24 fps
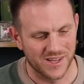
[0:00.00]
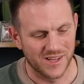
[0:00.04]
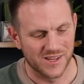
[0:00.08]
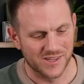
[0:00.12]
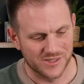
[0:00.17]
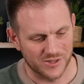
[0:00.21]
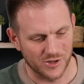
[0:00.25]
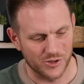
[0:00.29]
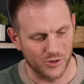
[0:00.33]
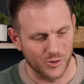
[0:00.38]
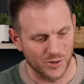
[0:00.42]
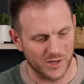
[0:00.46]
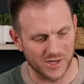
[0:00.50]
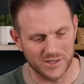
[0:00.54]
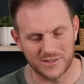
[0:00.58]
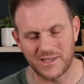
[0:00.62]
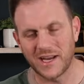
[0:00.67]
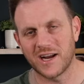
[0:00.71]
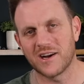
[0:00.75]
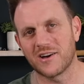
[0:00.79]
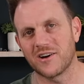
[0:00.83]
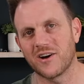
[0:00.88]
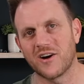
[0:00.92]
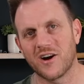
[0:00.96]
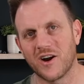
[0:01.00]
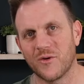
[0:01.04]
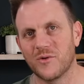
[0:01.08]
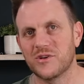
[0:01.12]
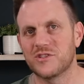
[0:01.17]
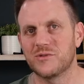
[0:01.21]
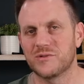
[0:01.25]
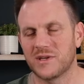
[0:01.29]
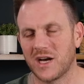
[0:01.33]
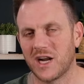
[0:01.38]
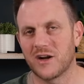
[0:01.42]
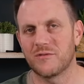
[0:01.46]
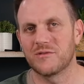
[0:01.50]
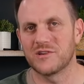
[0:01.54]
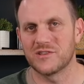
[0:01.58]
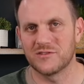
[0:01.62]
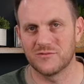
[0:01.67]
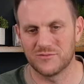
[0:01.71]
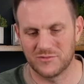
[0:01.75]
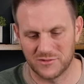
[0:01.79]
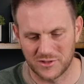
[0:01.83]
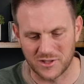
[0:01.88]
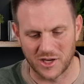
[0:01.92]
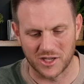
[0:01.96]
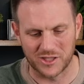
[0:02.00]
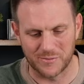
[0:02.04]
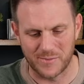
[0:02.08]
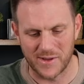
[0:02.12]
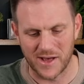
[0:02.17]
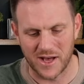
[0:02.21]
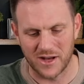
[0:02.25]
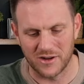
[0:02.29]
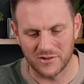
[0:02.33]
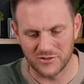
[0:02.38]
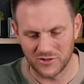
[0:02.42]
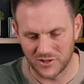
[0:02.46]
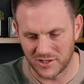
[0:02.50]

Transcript: So you can take a card, which you kind of talked about.